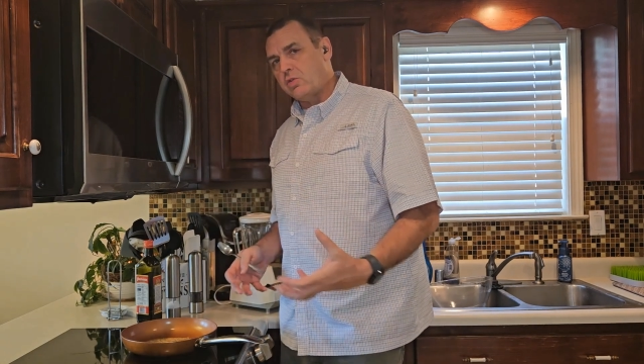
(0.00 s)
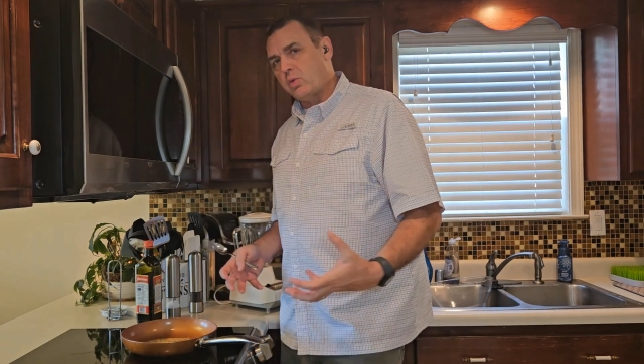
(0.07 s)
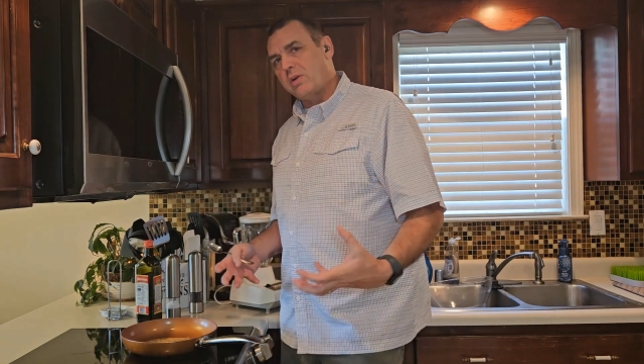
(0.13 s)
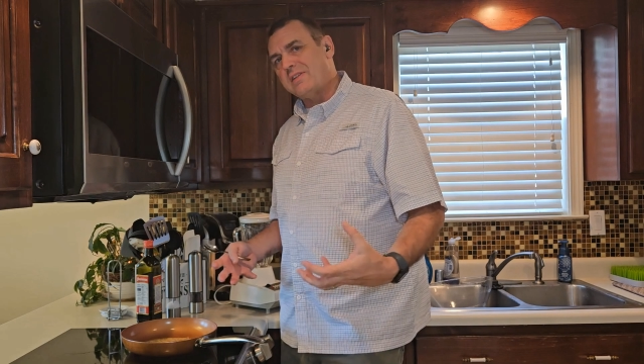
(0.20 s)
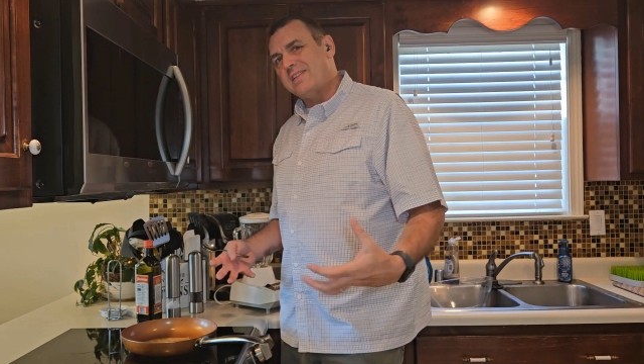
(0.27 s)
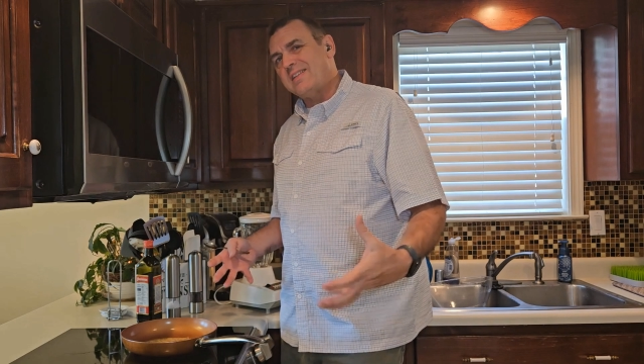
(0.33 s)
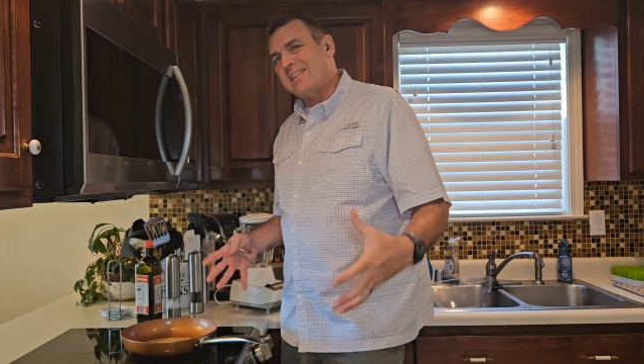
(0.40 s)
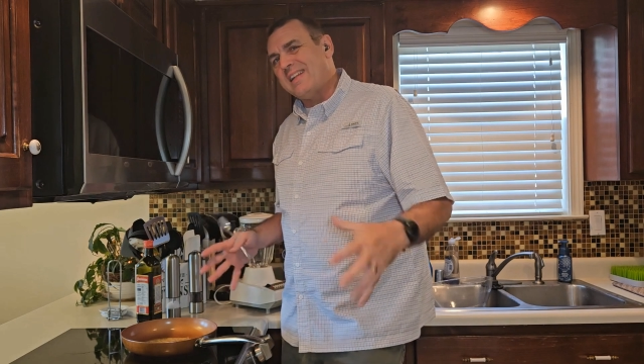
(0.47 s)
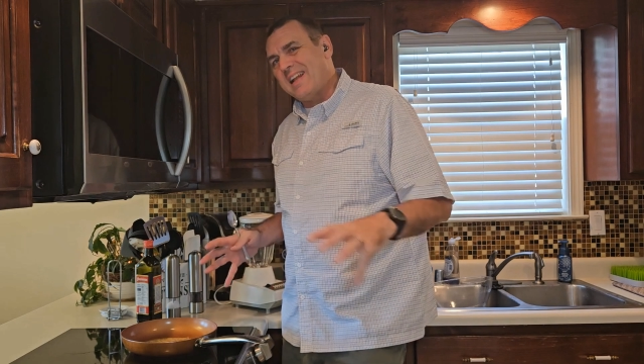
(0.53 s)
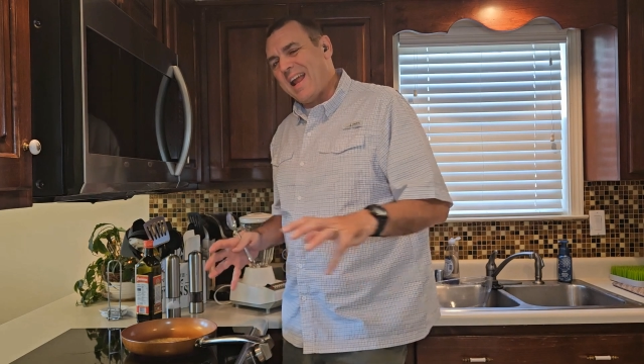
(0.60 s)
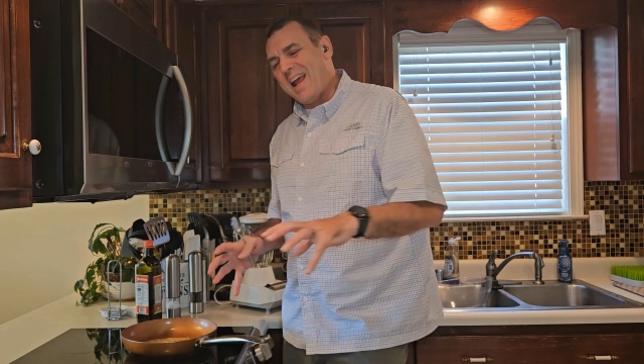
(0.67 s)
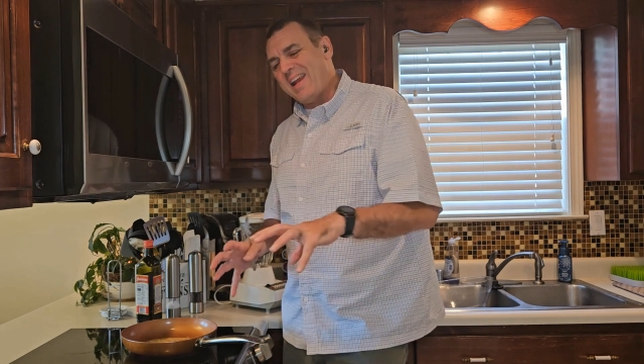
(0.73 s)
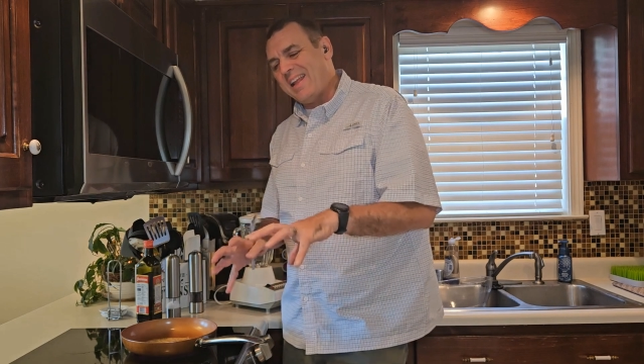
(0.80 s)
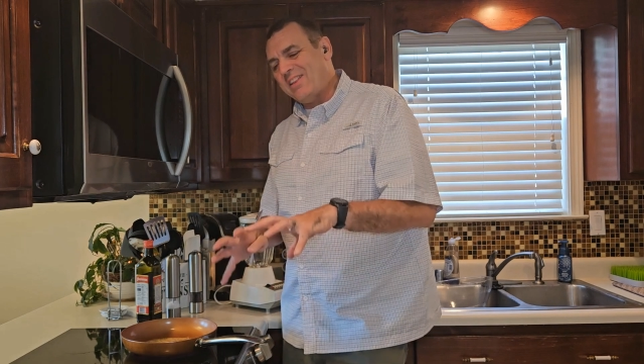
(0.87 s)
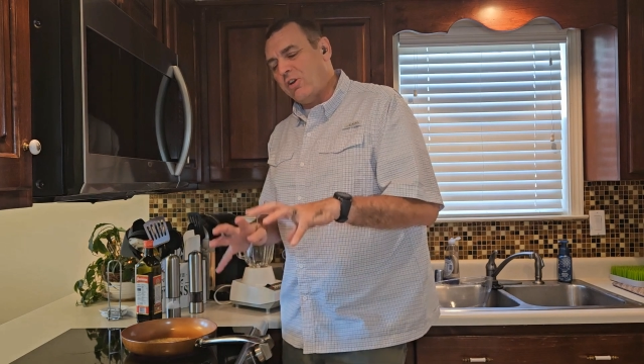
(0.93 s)
We're just
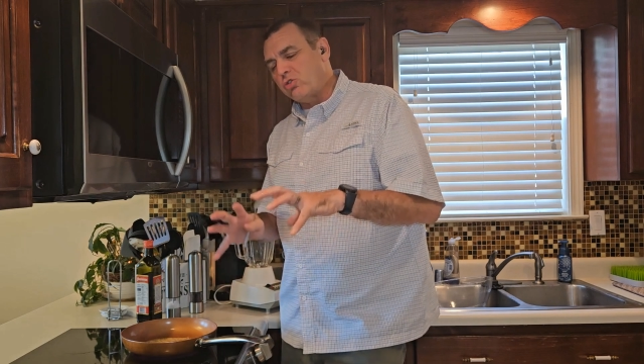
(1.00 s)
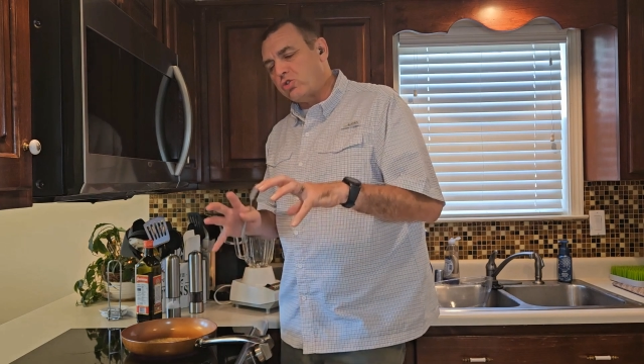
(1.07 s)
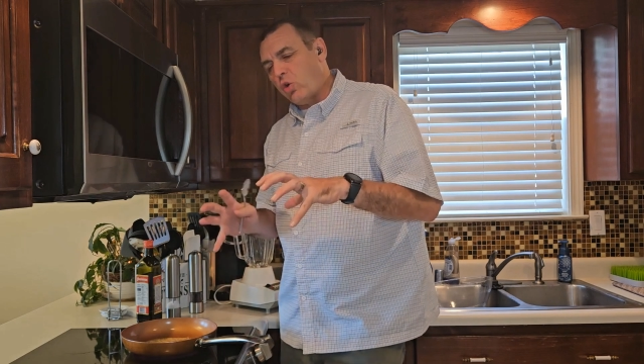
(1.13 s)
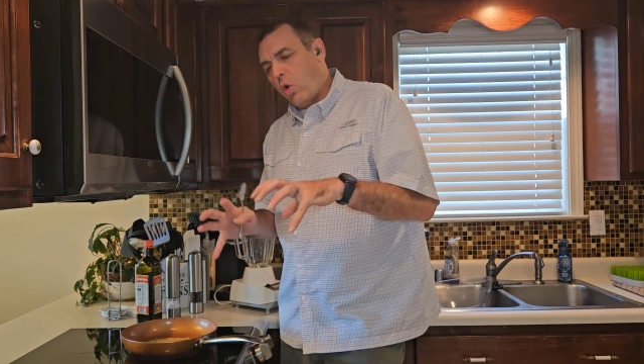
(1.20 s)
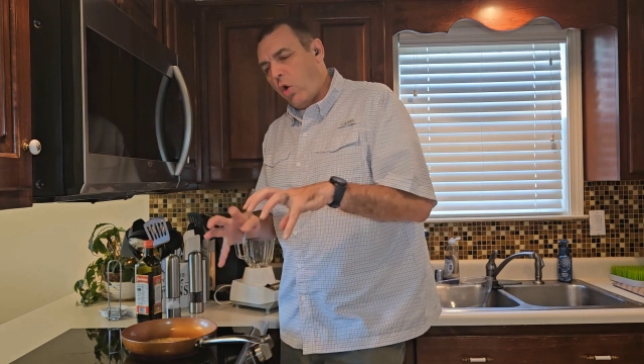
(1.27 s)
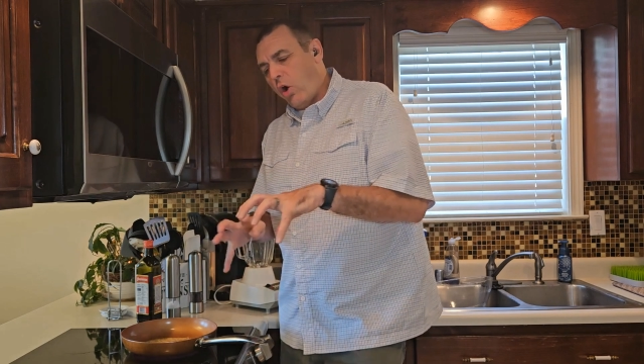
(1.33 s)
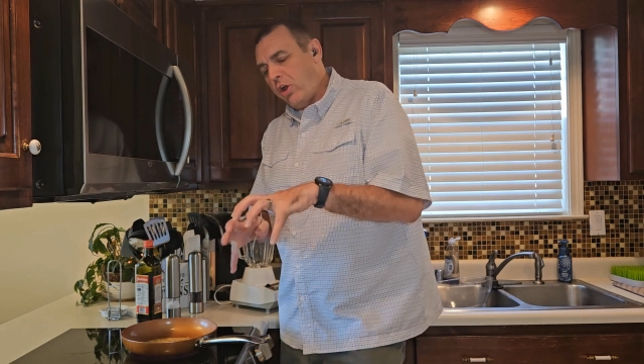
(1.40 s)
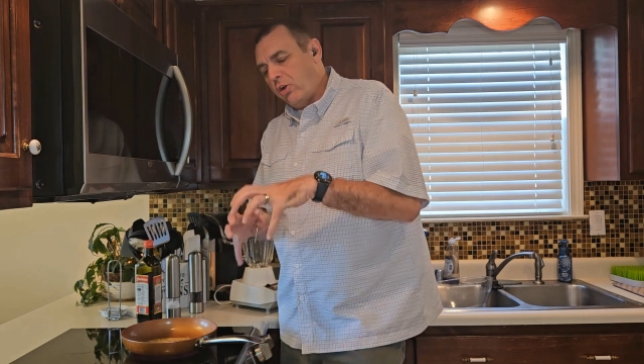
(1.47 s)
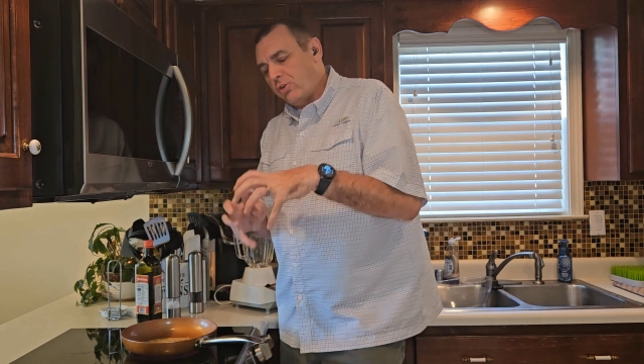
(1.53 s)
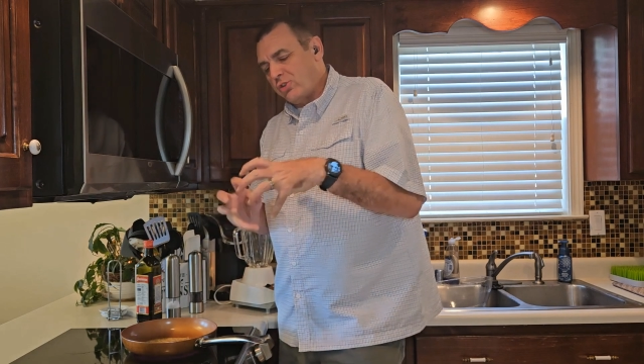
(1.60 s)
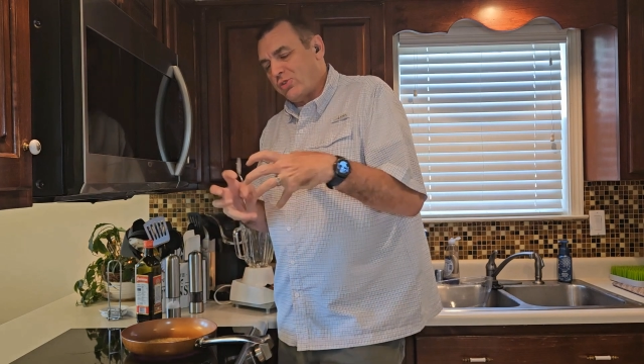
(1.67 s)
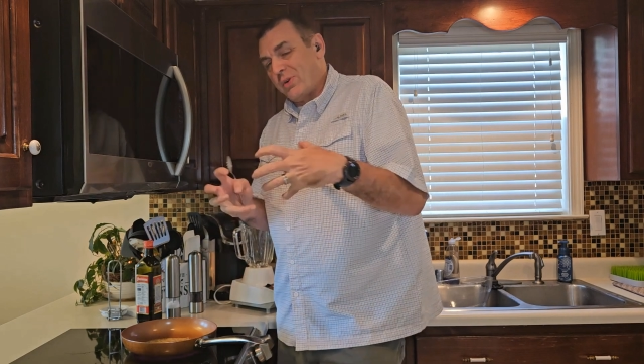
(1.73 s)
letting those oils